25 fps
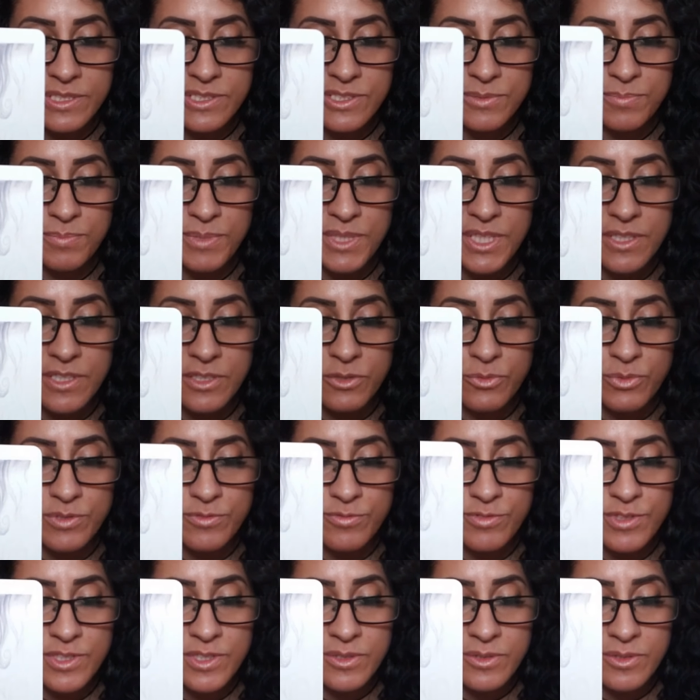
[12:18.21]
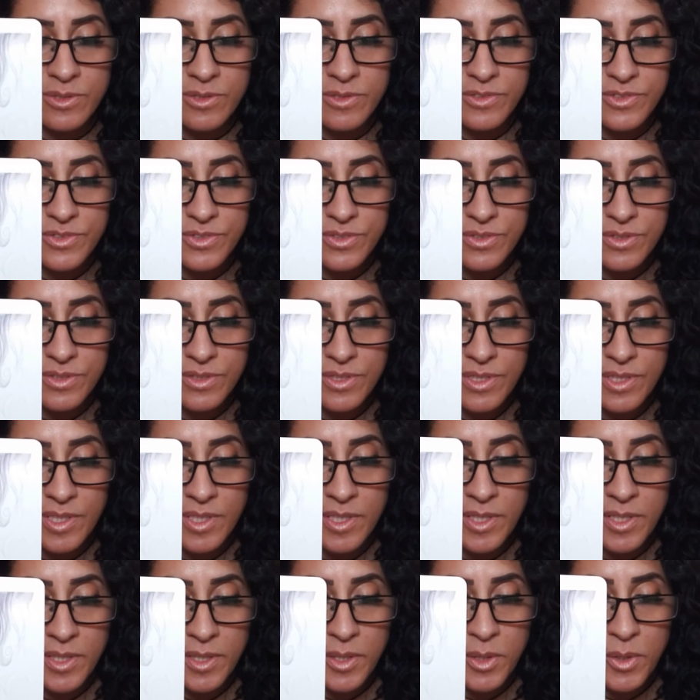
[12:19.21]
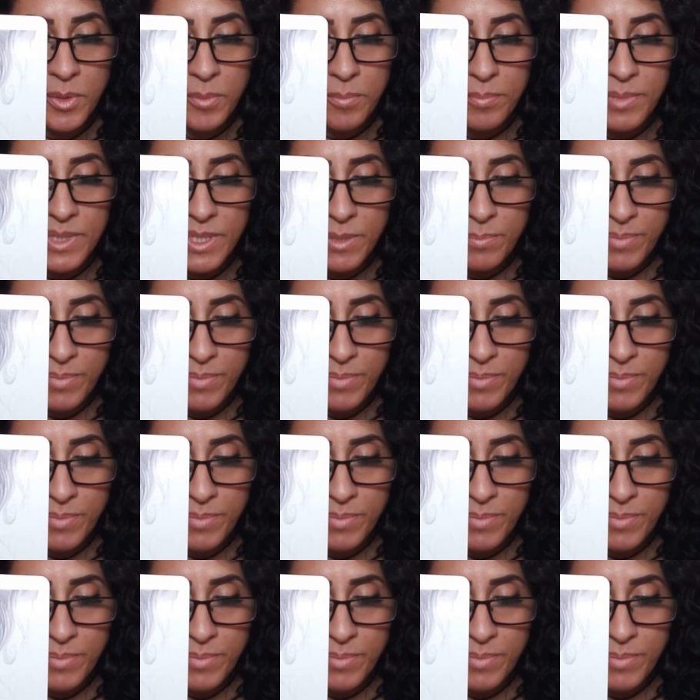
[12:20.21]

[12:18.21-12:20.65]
is being revealed. Be